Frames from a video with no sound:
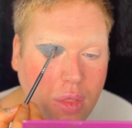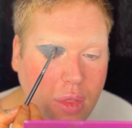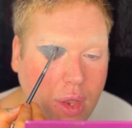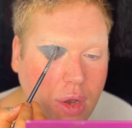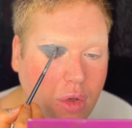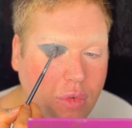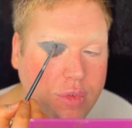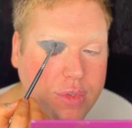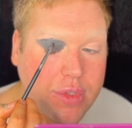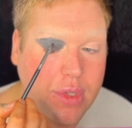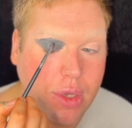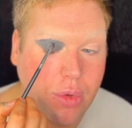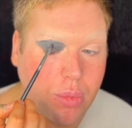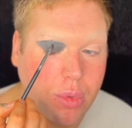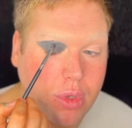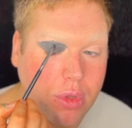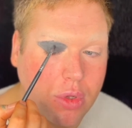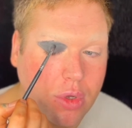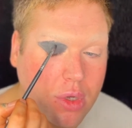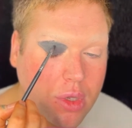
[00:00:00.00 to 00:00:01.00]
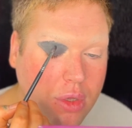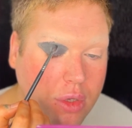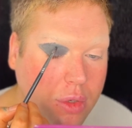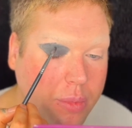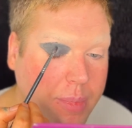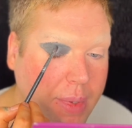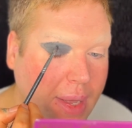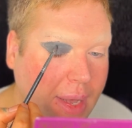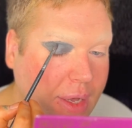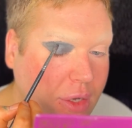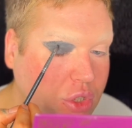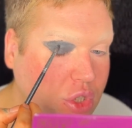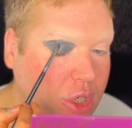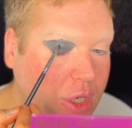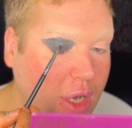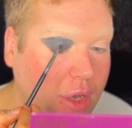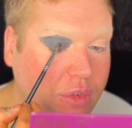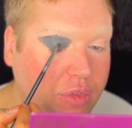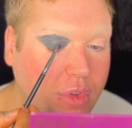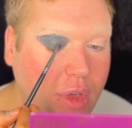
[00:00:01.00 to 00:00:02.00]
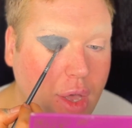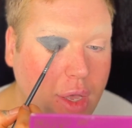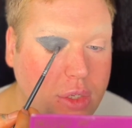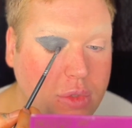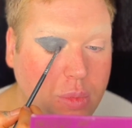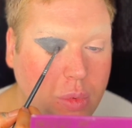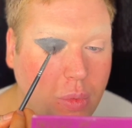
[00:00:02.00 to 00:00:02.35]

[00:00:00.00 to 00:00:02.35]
then obviously it will look a little bit ashy at first,